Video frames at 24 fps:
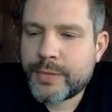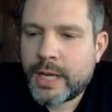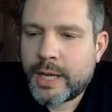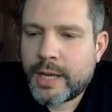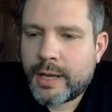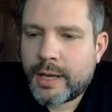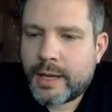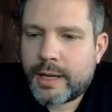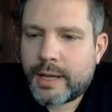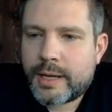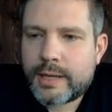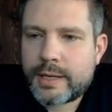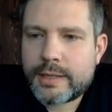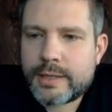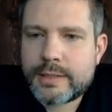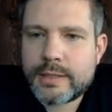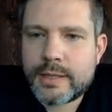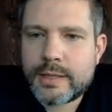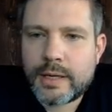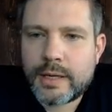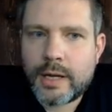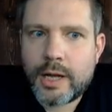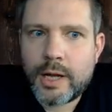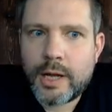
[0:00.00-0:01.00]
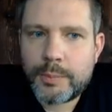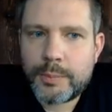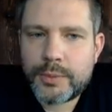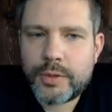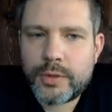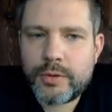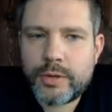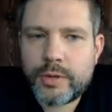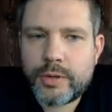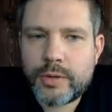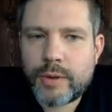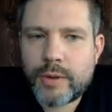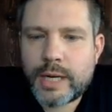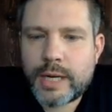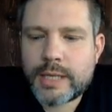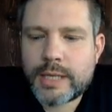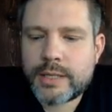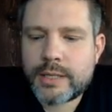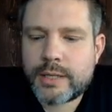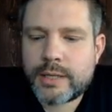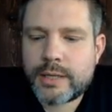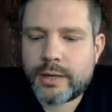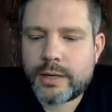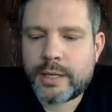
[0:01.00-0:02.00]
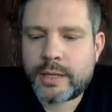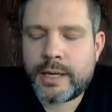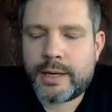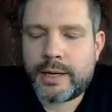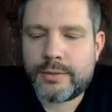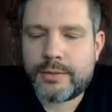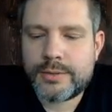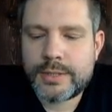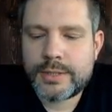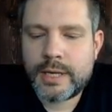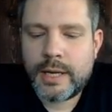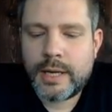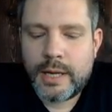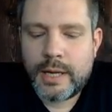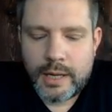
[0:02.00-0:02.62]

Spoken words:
and upload it right into their account.